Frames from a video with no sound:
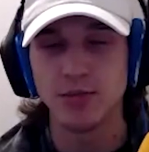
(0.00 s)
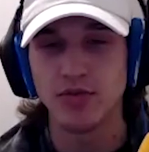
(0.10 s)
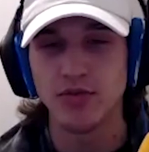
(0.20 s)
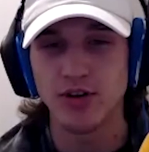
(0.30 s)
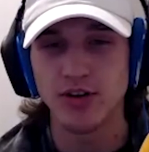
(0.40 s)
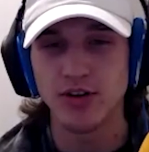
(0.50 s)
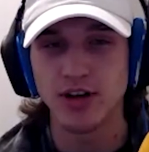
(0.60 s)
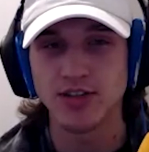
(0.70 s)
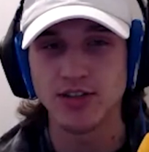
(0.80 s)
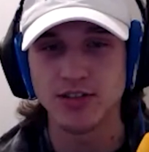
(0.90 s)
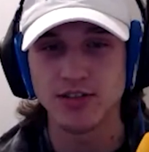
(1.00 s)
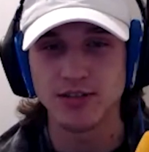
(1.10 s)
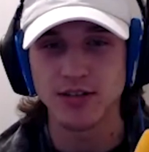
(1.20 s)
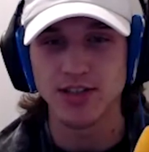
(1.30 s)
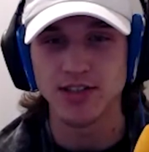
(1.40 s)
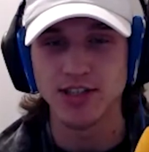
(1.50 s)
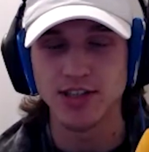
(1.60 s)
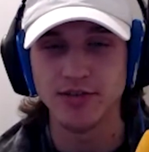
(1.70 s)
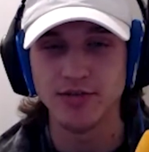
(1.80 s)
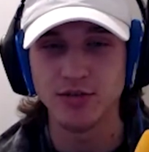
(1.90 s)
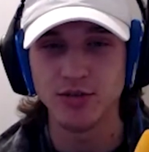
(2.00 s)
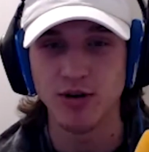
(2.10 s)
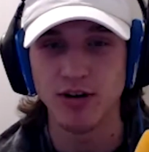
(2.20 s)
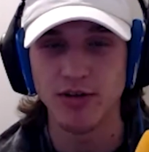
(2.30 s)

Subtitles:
before grace. Like sneaking food while